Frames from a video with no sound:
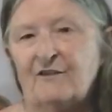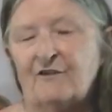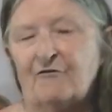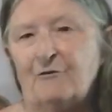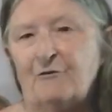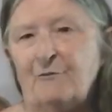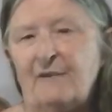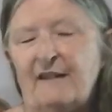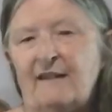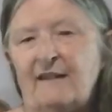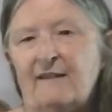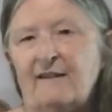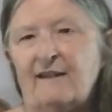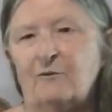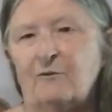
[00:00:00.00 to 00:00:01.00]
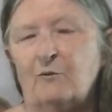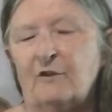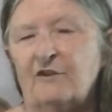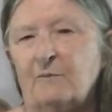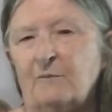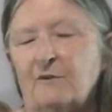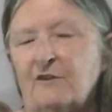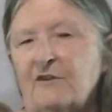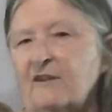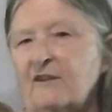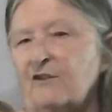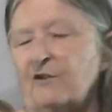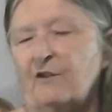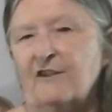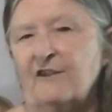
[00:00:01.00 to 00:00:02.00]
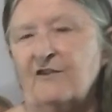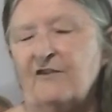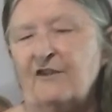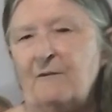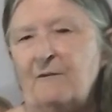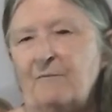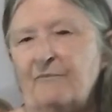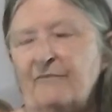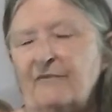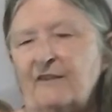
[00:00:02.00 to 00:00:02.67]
for me that once a person has crossed them,